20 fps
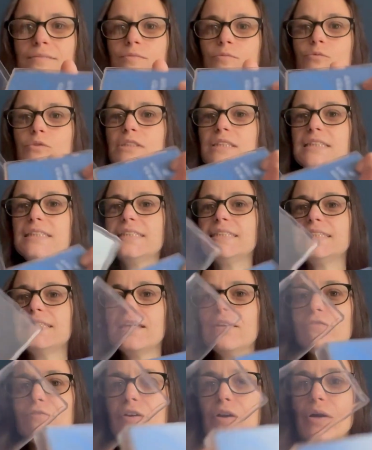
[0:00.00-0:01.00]
really see
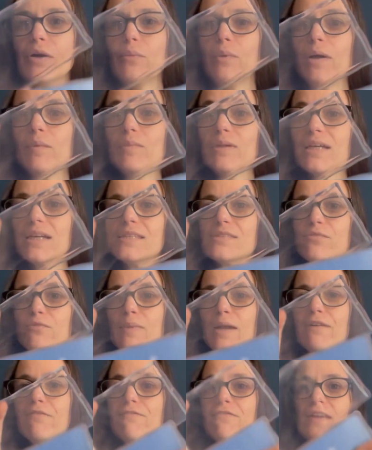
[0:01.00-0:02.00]
it very well because of
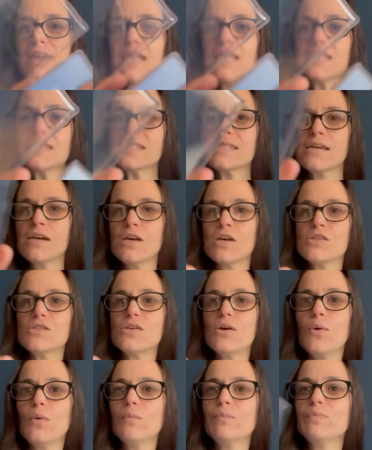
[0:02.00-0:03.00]
my face.
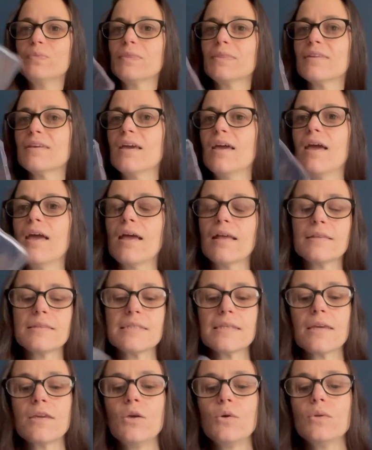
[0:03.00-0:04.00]
So
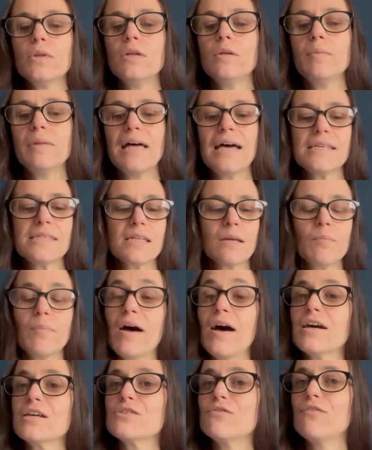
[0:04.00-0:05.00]
cute little plastic
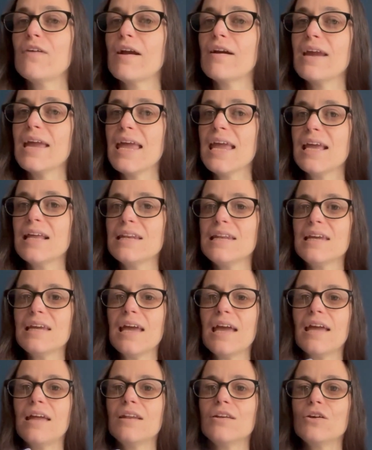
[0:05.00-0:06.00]
box, very handy
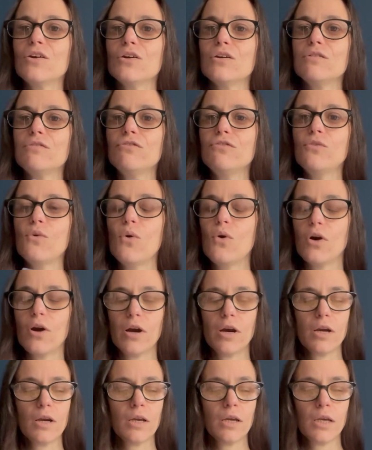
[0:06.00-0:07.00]
and good
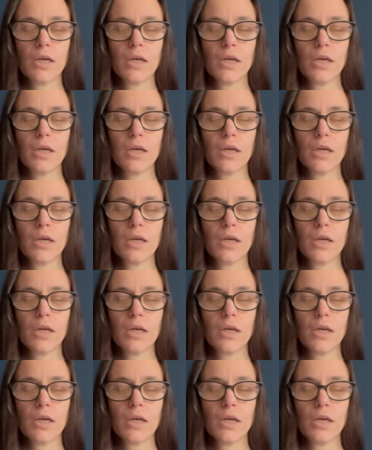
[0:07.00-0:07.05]
for